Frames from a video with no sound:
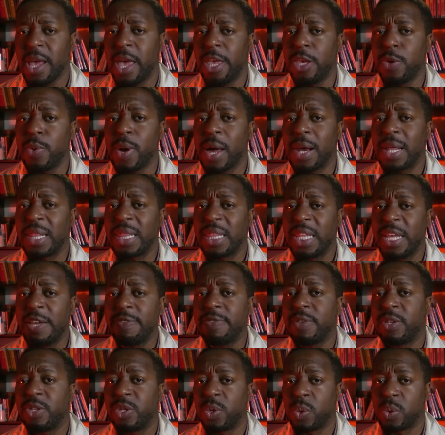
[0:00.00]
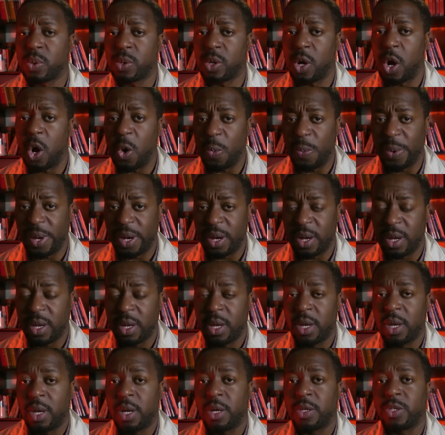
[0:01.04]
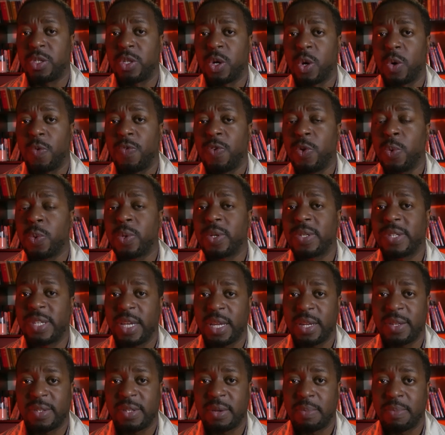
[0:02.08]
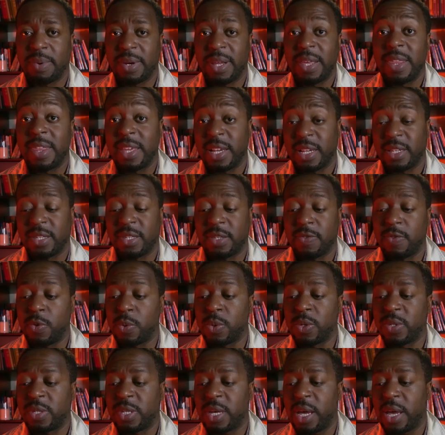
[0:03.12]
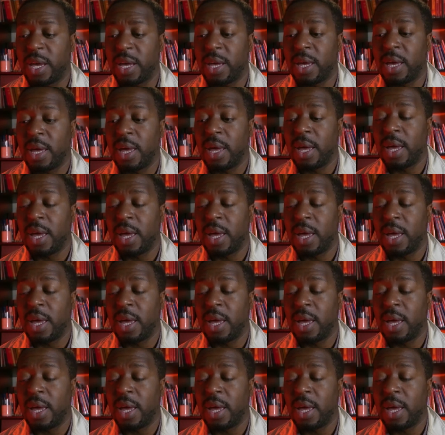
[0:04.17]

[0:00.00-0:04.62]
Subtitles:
And you gotta leave the door open. So if you were to say to somebody this, if you were to say,